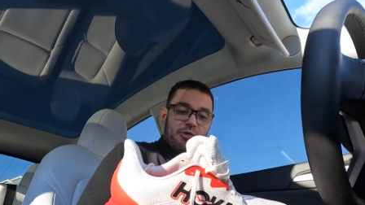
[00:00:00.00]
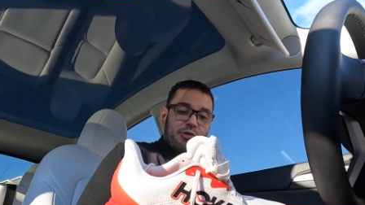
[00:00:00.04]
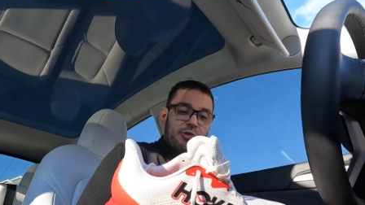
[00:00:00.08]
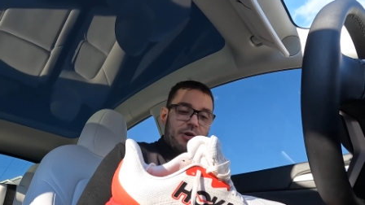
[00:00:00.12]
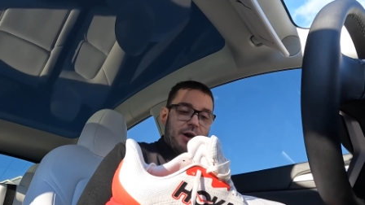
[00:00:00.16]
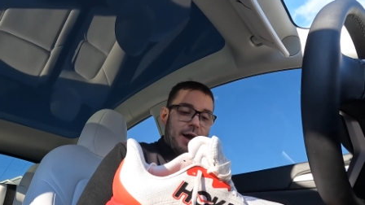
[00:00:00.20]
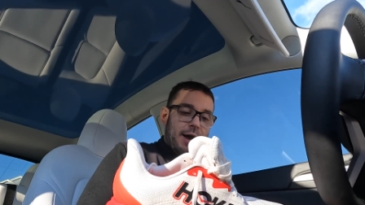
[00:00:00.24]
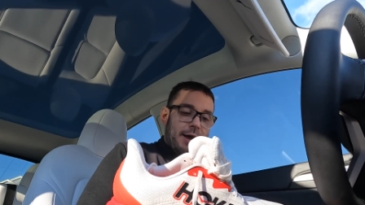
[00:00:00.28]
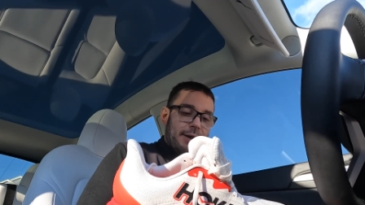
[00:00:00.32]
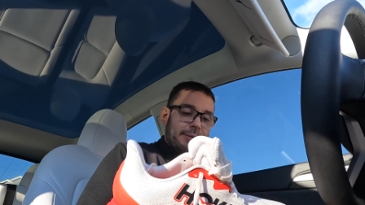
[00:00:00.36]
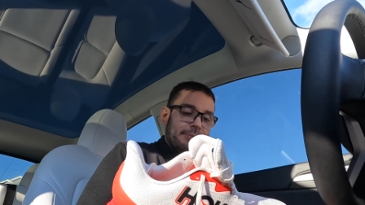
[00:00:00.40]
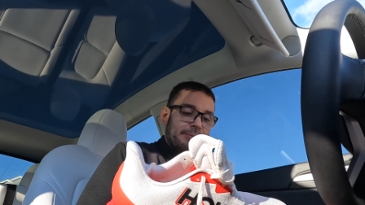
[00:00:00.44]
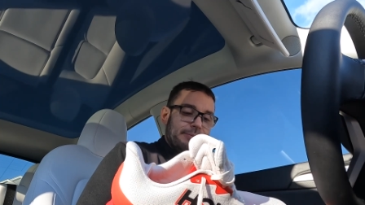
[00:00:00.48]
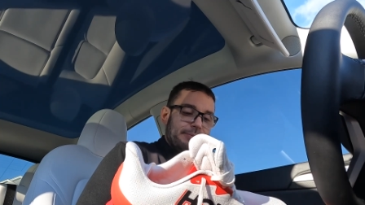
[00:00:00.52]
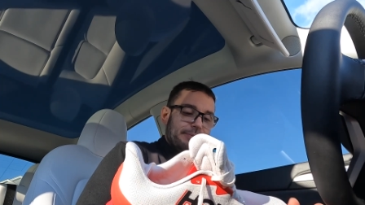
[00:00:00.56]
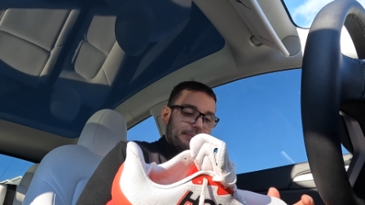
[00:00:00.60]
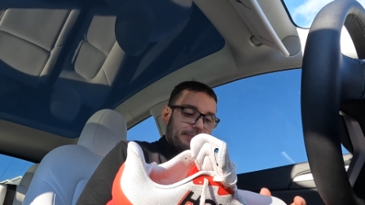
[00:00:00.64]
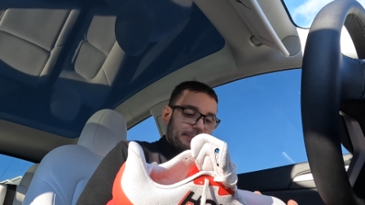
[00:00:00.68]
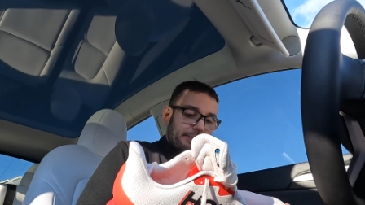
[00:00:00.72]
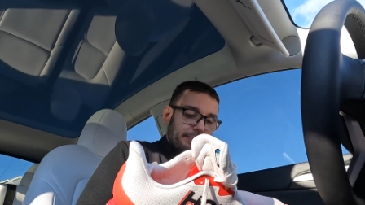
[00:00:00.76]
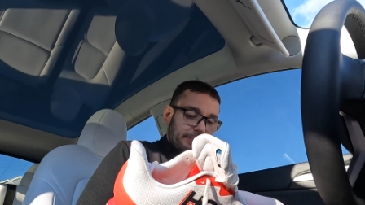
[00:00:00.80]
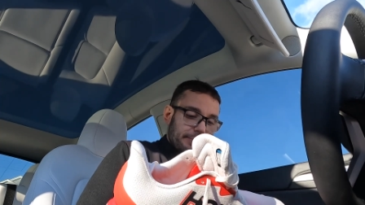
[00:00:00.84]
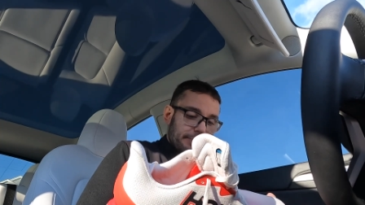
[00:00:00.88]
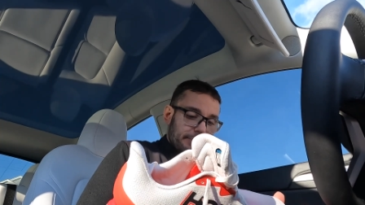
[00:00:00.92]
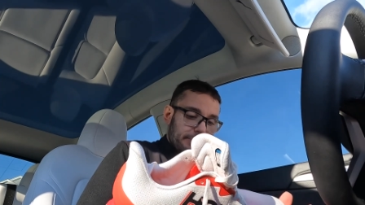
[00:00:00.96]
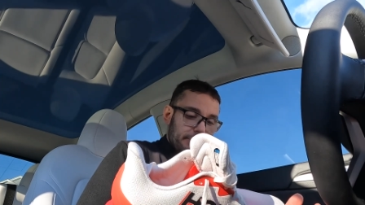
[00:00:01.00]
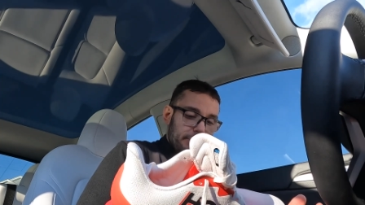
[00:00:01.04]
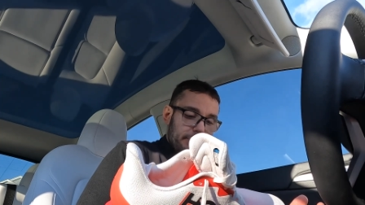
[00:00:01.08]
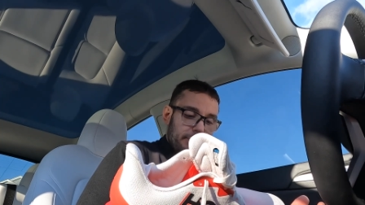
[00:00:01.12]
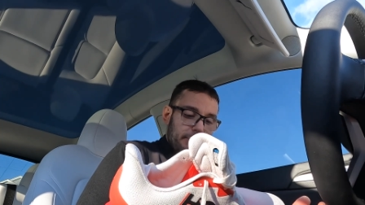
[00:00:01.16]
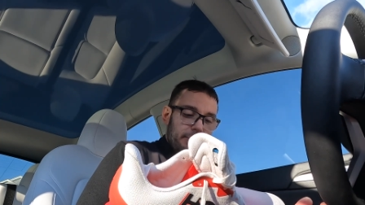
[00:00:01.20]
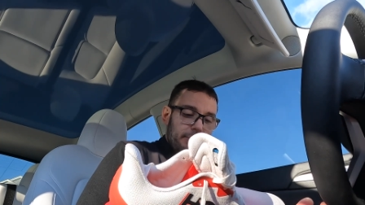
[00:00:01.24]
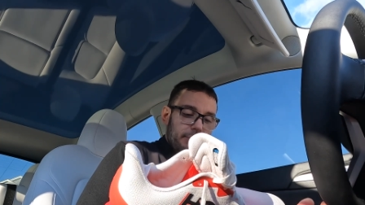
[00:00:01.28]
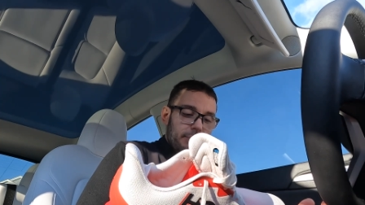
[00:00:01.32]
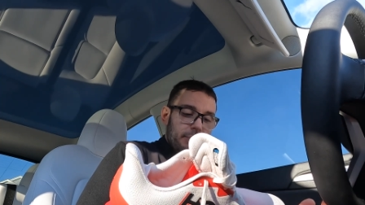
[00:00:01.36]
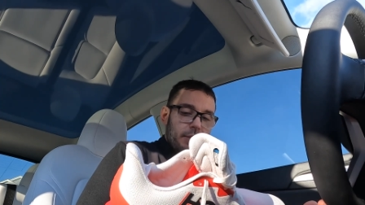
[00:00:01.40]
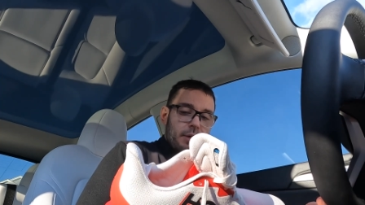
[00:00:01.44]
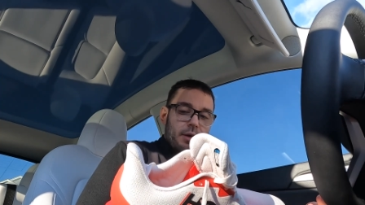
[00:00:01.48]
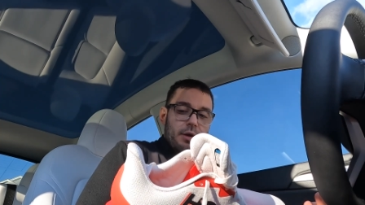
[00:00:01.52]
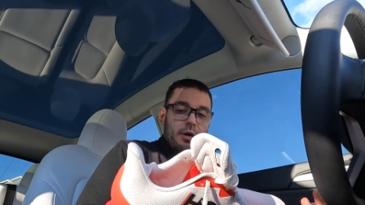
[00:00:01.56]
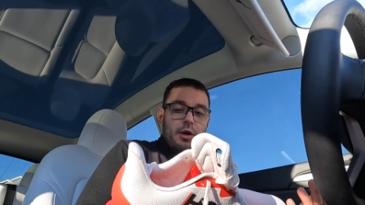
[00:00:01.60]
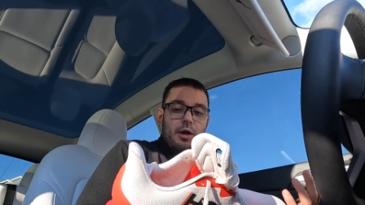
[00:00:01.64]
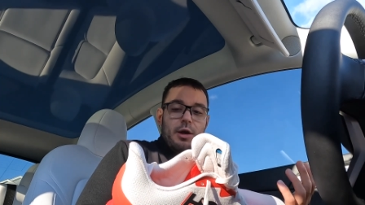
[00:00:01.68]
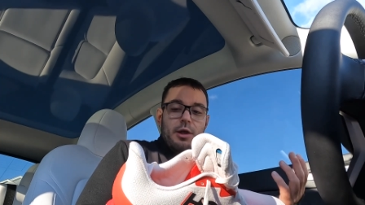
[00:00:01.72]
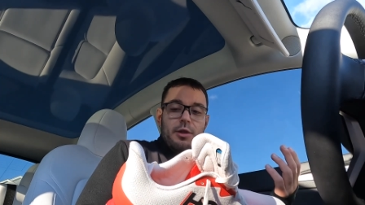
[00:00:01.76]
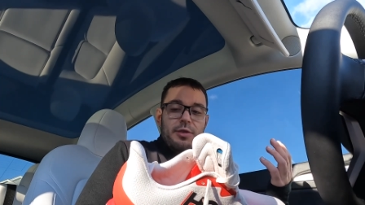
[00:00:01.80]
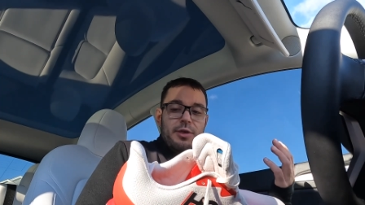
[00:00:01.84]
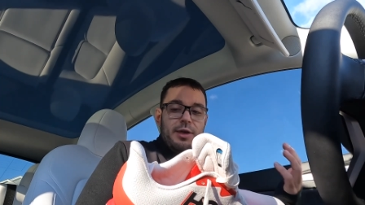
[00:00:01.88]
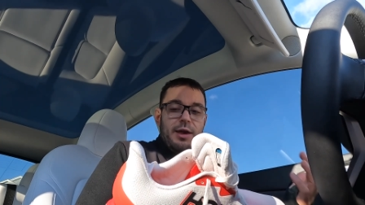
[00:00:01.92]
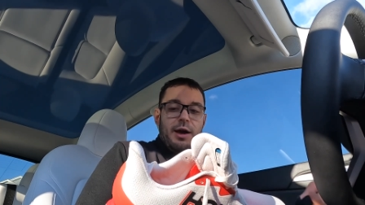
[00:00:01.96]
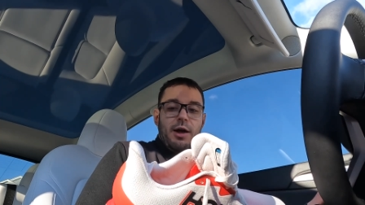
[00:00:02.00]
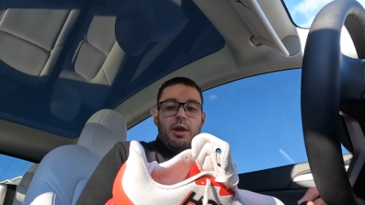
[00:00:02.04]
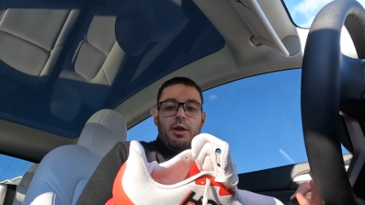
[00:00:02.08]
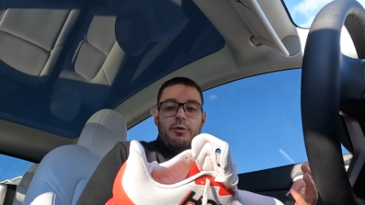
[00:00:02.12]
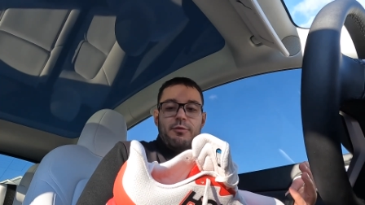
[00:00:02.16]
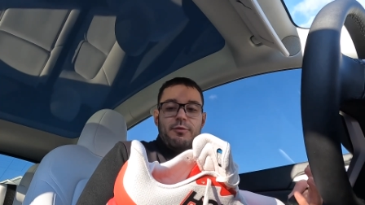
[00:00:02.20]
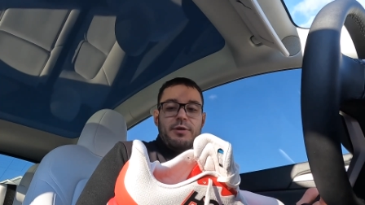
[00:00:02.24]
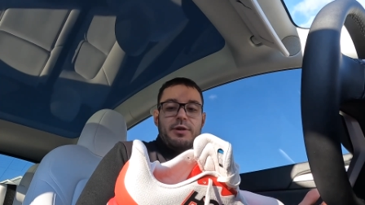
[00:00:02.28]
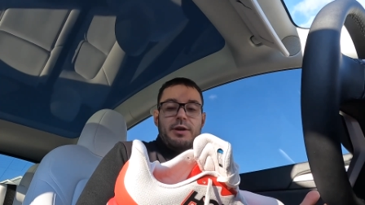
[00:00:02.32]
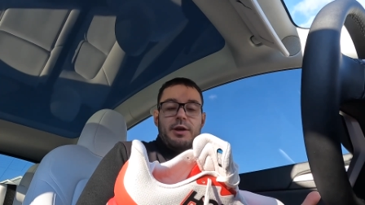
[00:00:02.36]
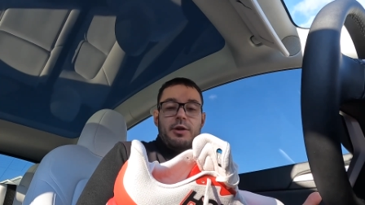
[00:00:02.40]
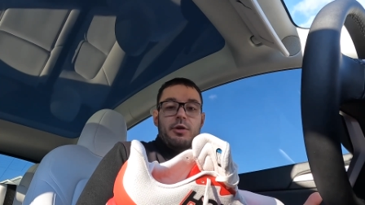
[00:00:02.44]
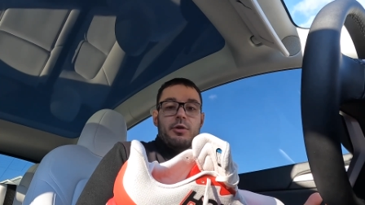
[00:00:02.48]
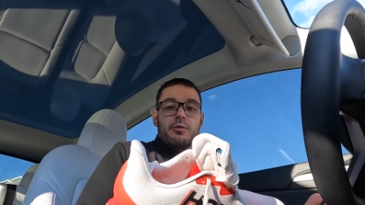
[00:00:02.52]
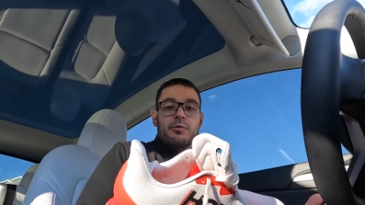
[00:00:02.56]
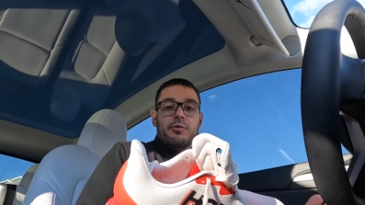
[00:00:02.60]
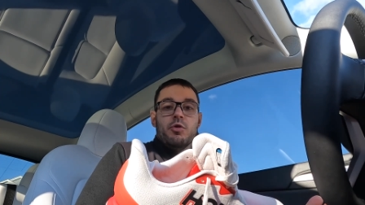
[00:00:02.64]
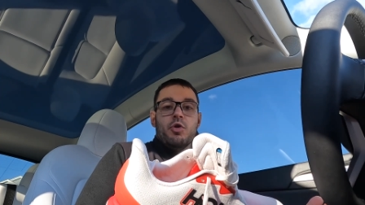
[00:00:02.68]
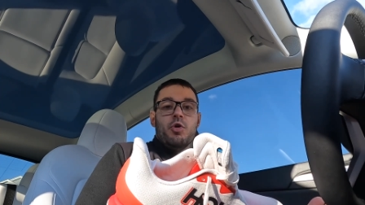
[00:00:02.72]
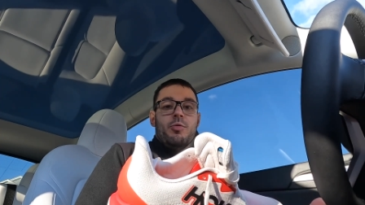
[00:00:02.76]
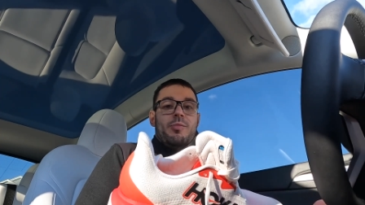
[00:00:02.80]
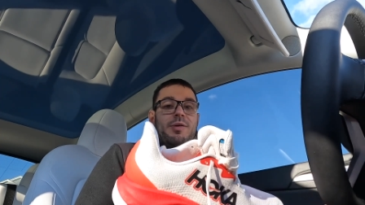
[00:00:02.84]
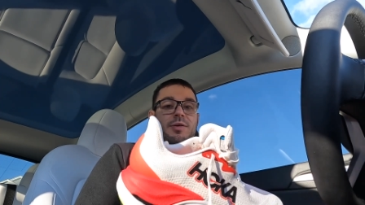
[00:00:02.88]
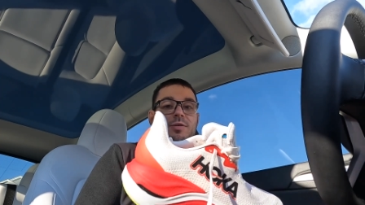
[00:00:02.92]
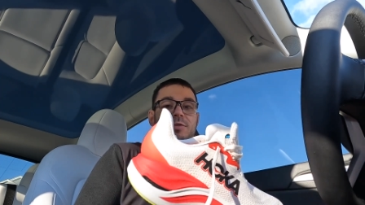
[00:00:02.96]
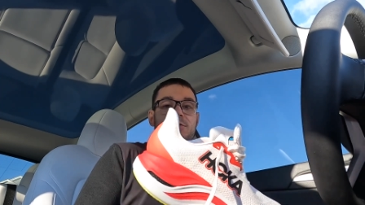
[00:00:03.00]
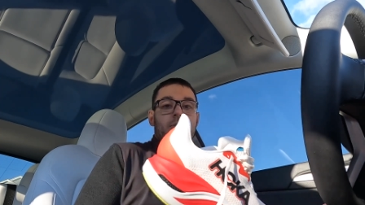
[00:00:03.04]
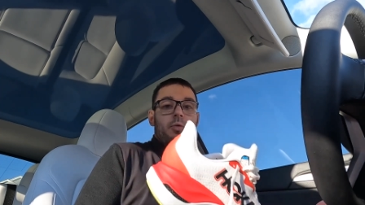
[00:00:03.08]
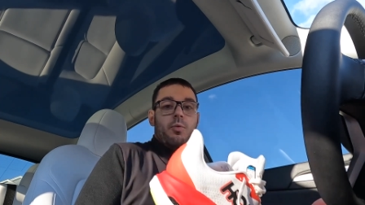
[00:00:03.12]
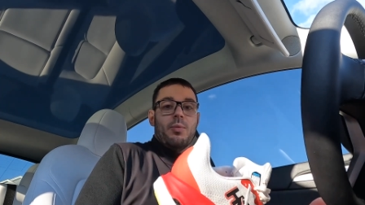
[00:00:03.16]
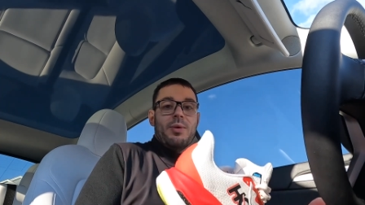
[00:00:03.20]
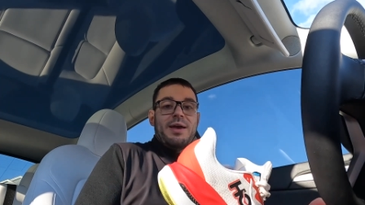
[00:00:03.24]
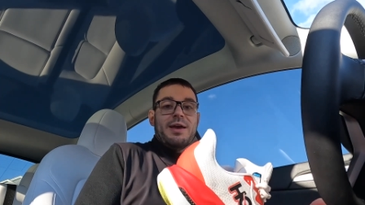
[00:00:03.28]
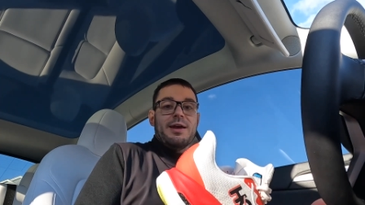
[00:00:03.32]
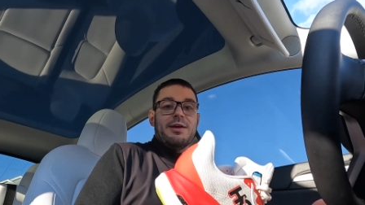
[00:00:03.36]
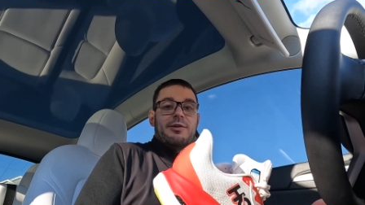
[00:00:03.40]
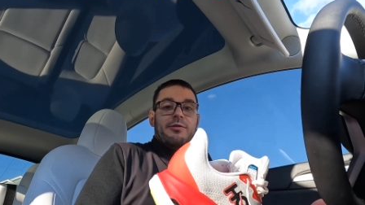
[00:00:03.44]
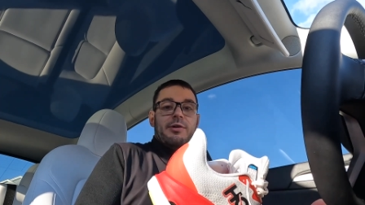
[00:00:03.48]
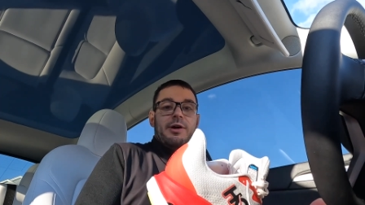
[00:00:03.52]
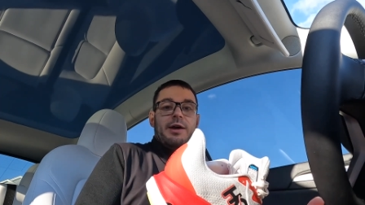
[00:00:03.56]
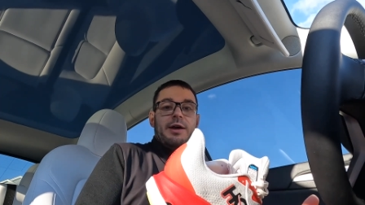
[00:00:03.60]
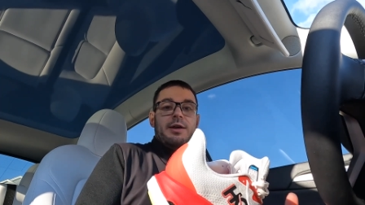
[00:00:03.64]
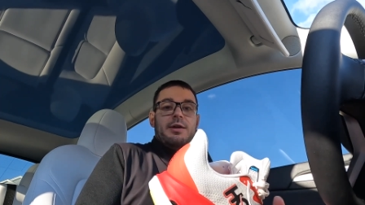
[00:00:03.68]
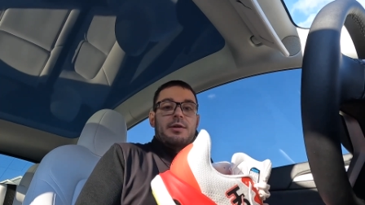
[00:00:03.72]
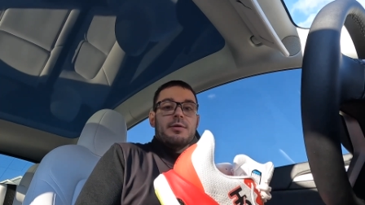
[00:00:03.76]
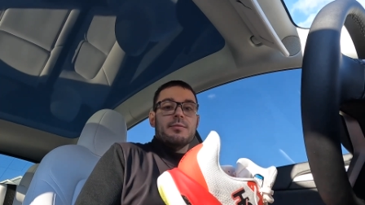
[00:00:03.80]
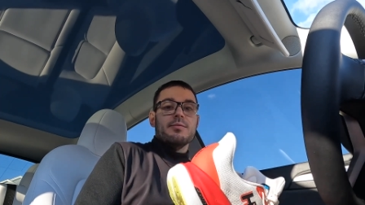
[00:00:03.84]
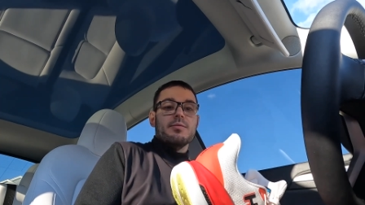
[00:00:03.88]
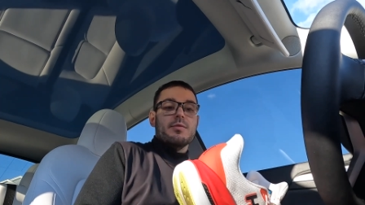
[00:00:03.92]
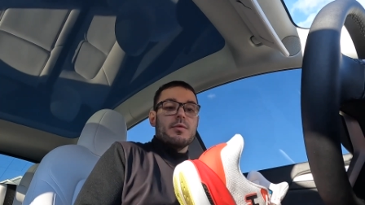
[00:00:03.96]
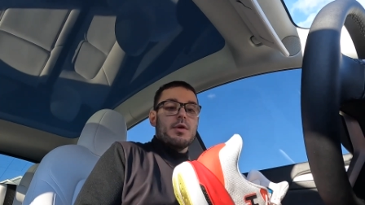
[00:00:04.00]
stride. The elephant in the room is the weight, right?